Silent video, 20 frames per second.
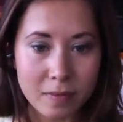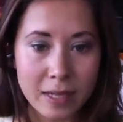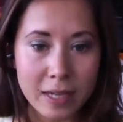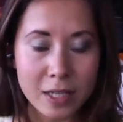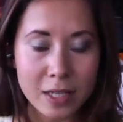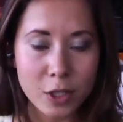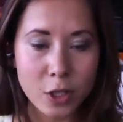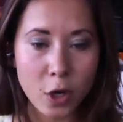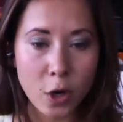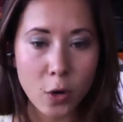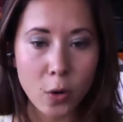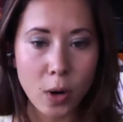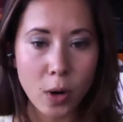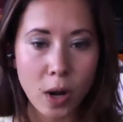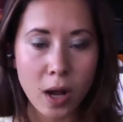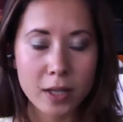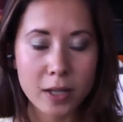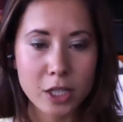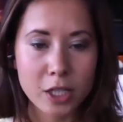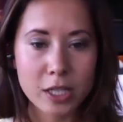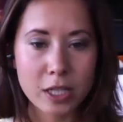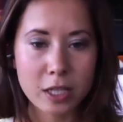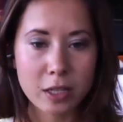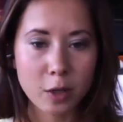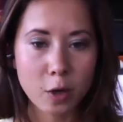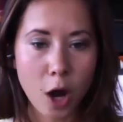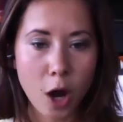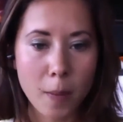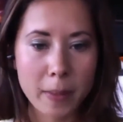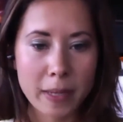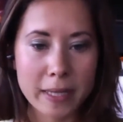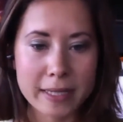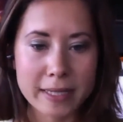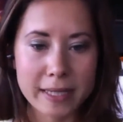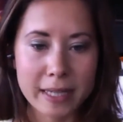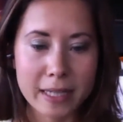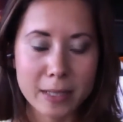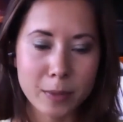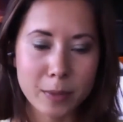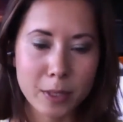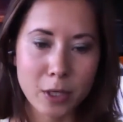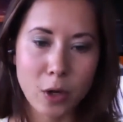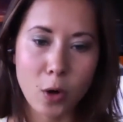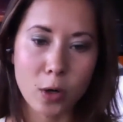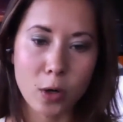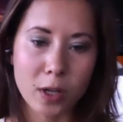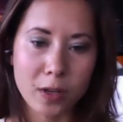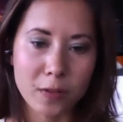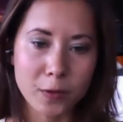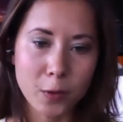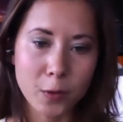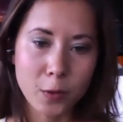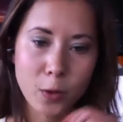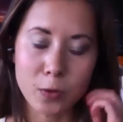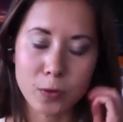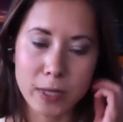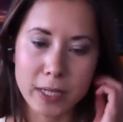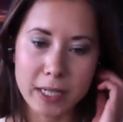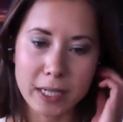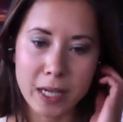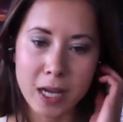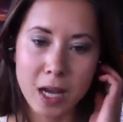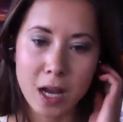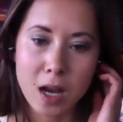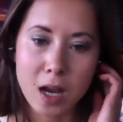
So just in the comments, let me know if you already